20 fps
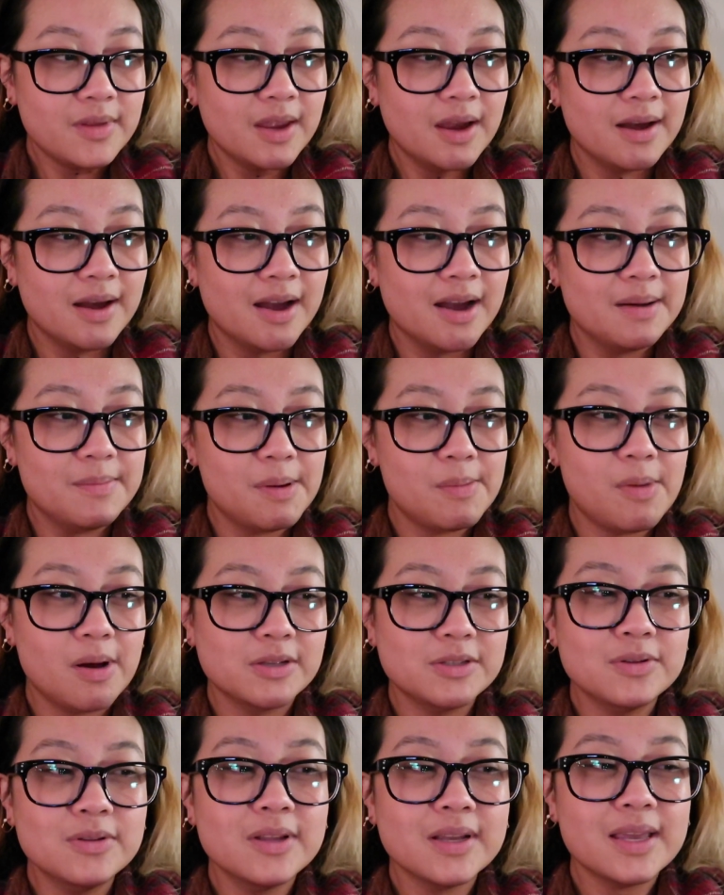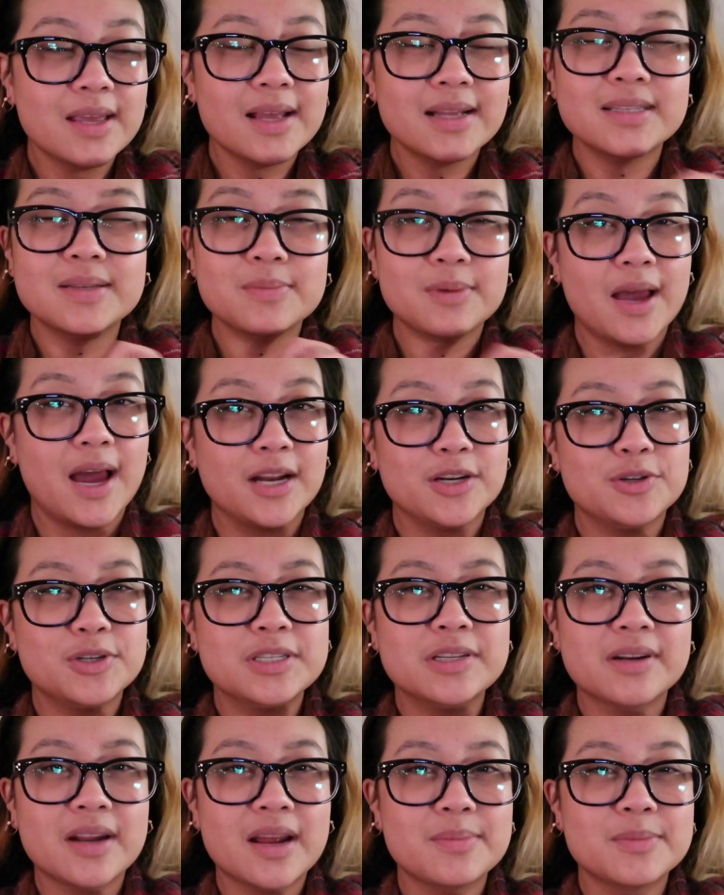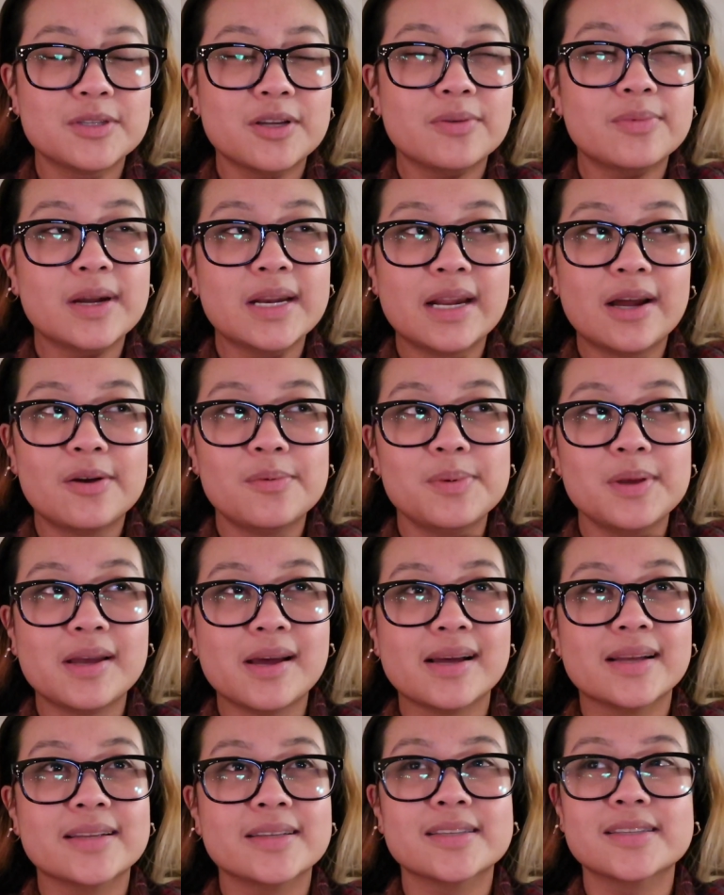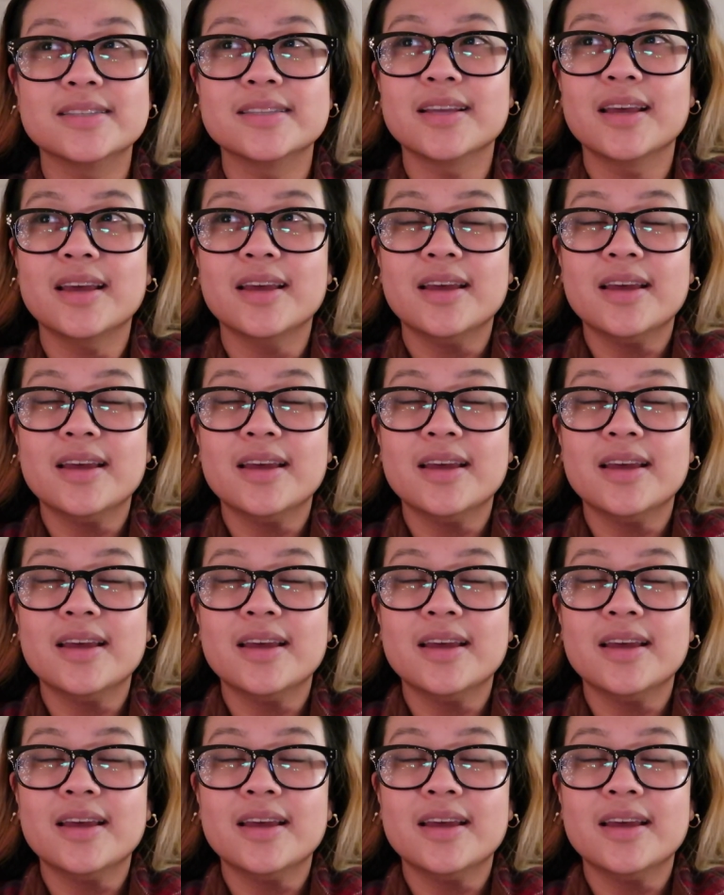I'm also looking at some cat trees on Amazon right now because